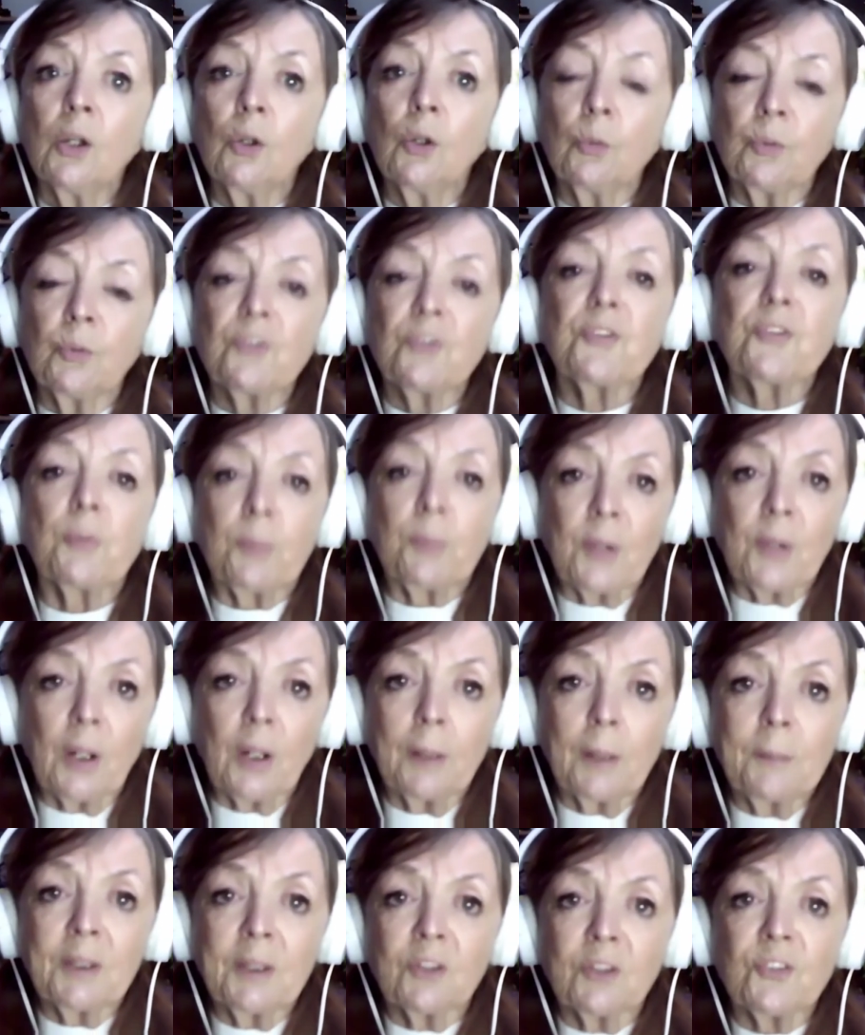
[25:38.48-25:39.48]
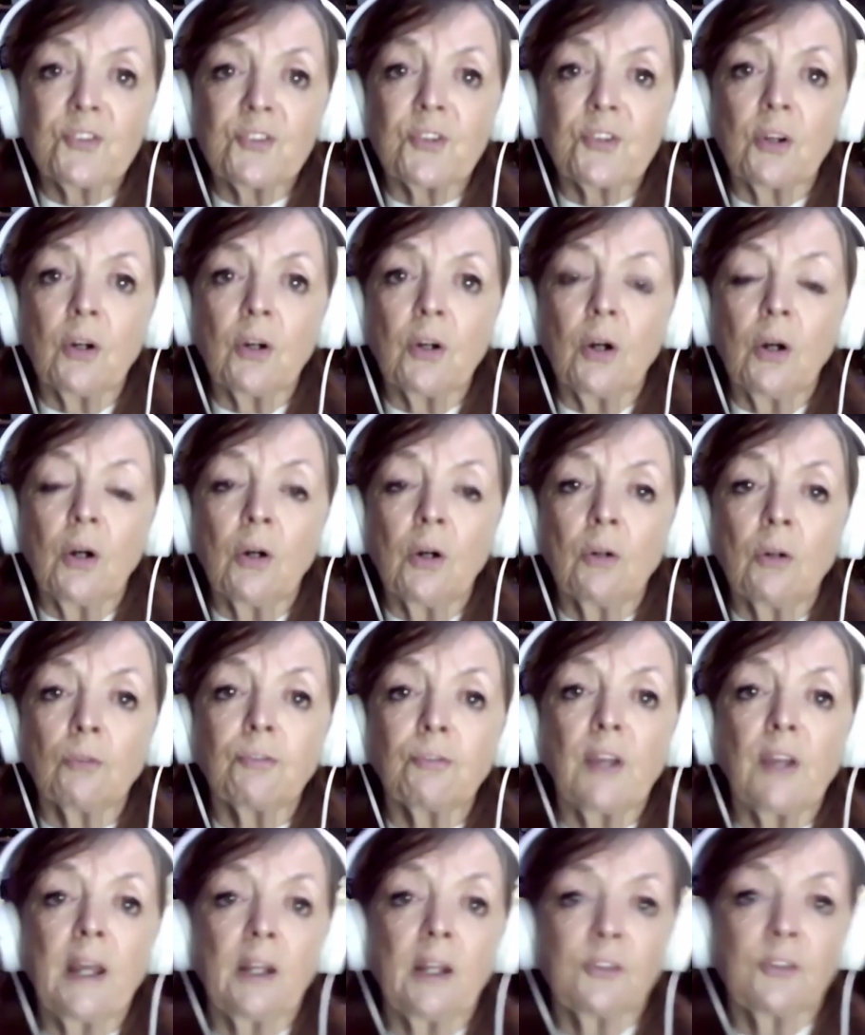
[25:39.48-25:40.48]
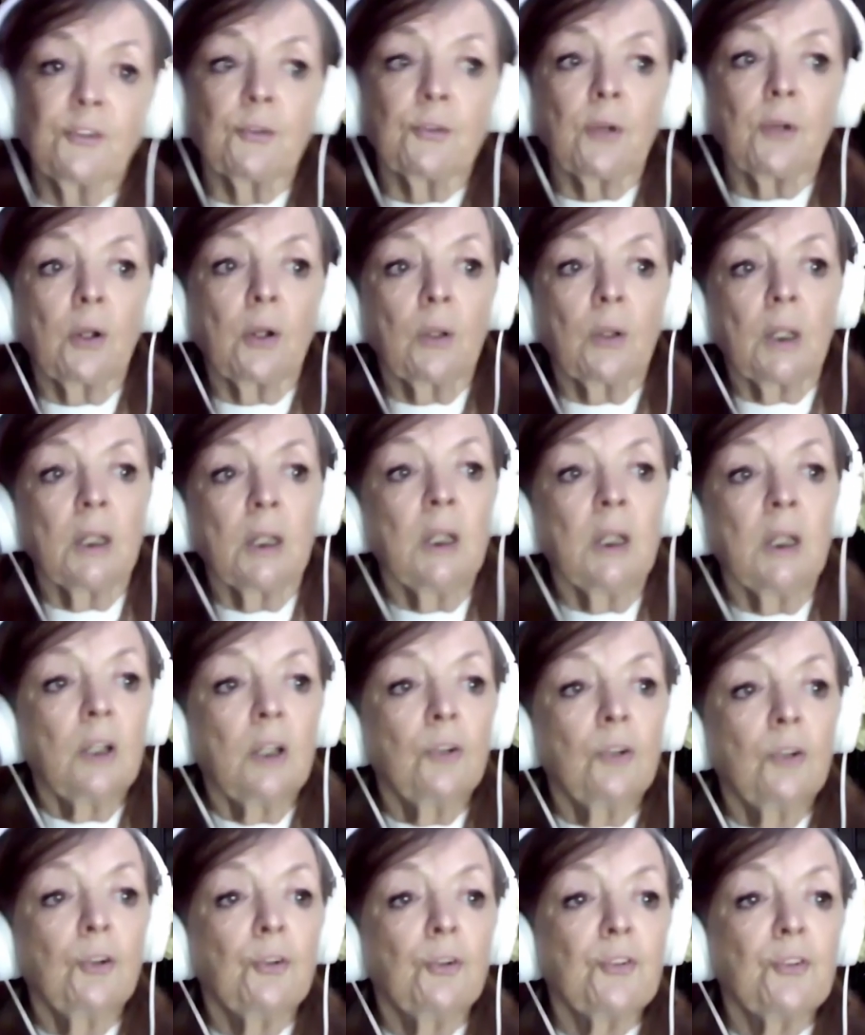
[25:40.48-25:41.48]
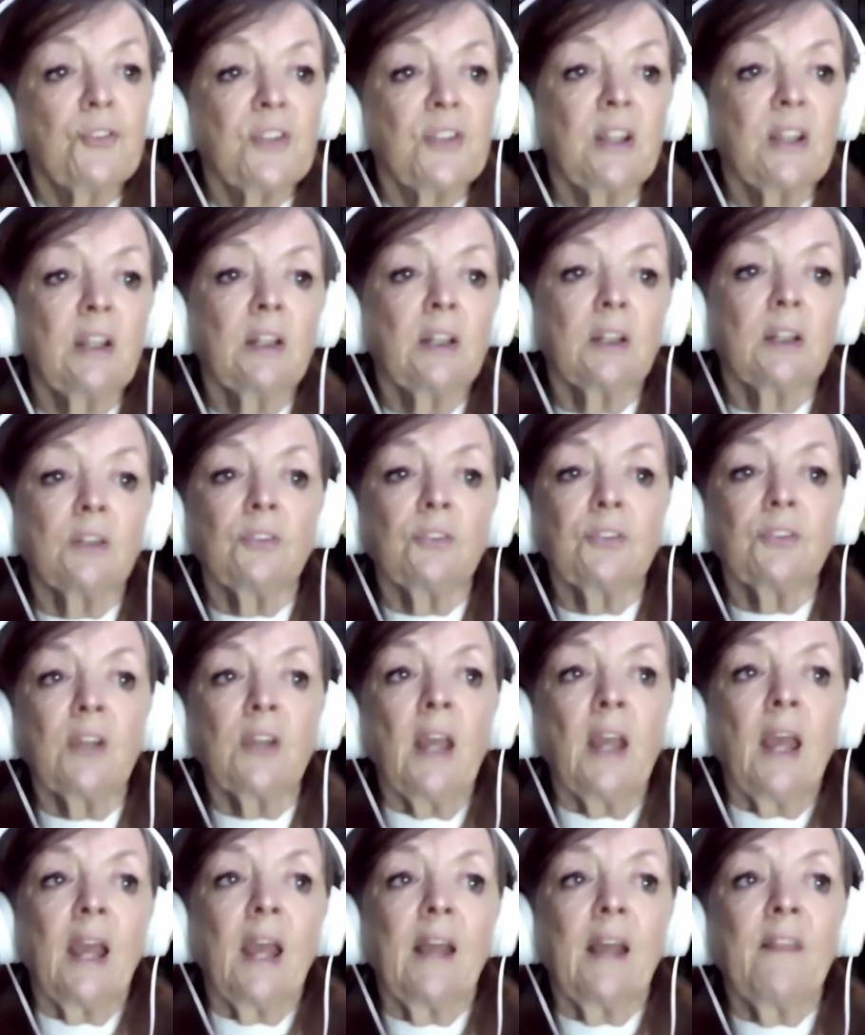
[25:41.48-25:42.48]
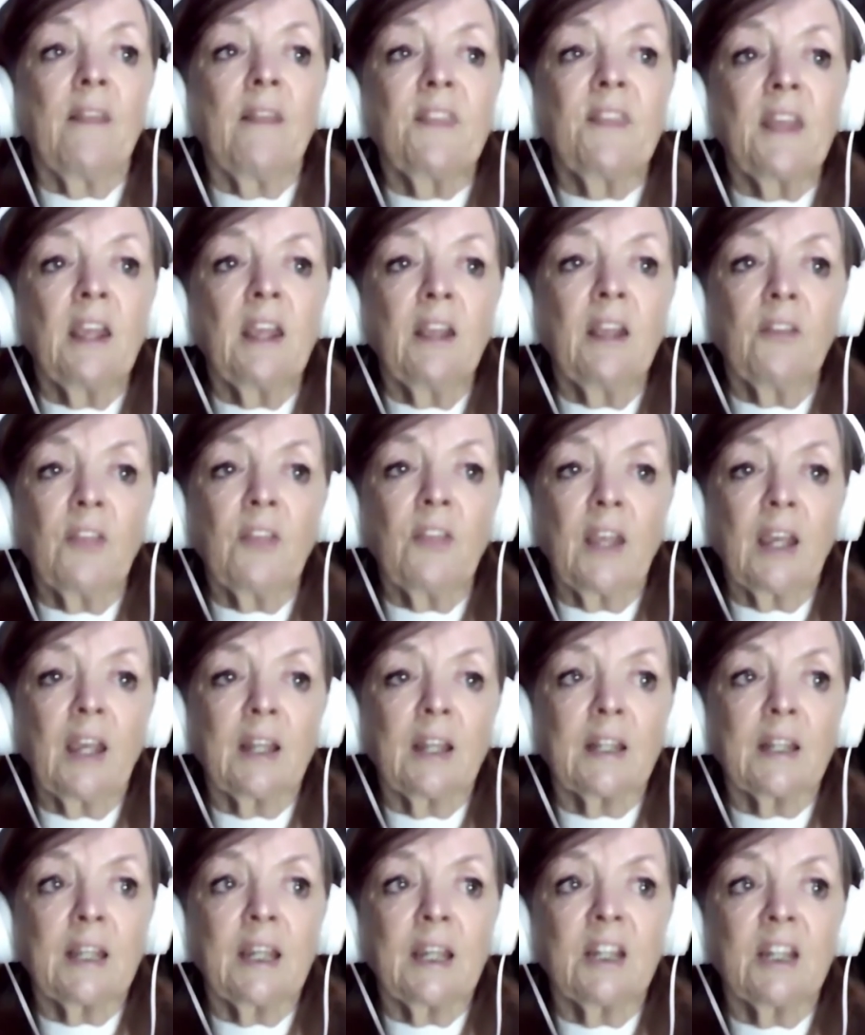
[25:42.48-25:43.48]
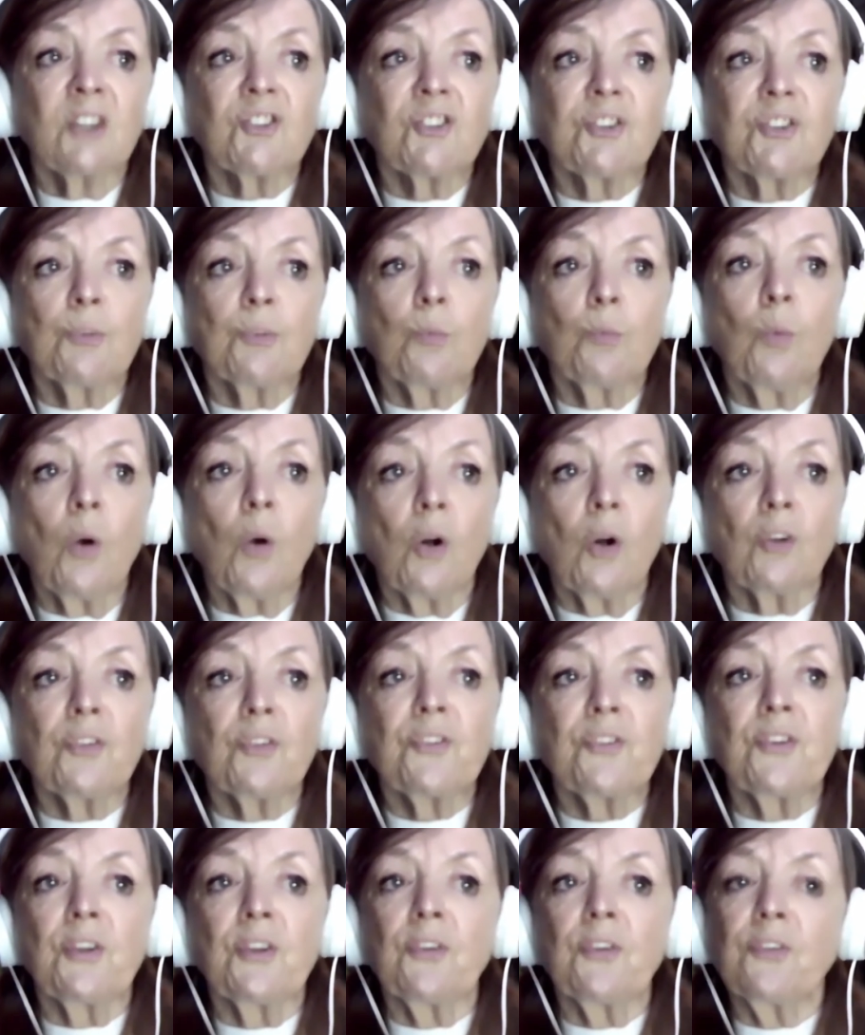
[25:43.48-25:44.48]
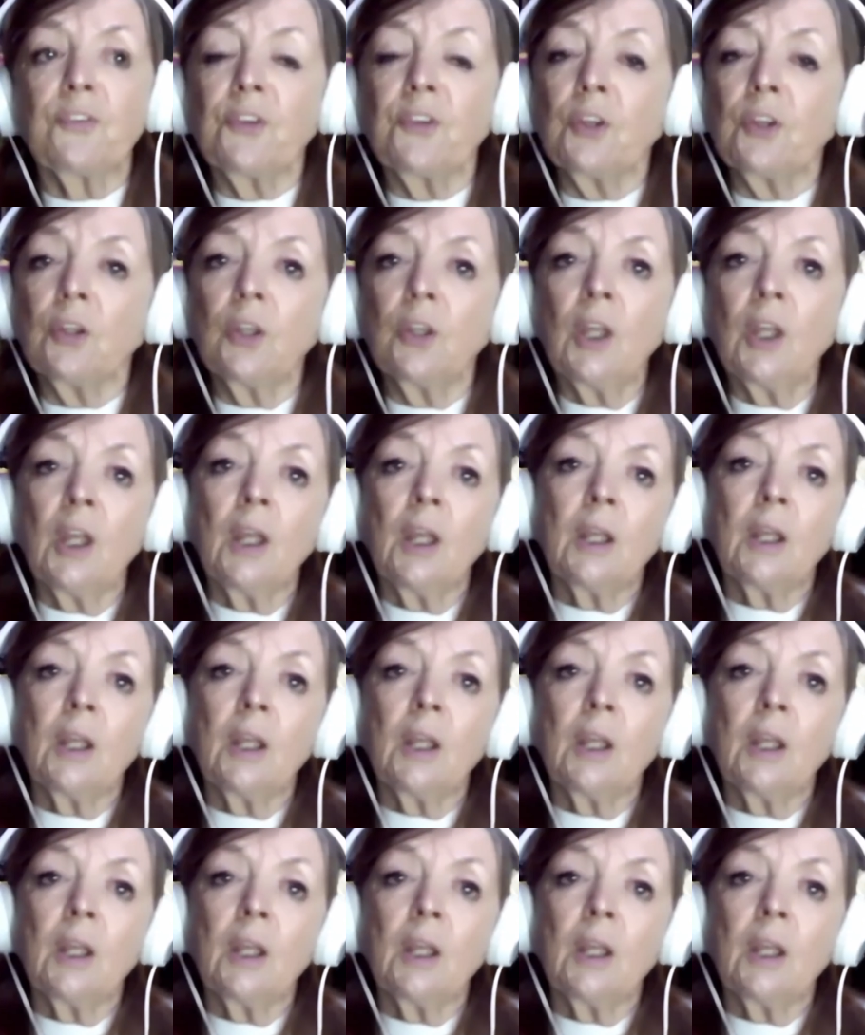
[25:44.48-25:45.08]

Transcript: who was the prime minister of Aotearoa New Zealand and there the allegation was that the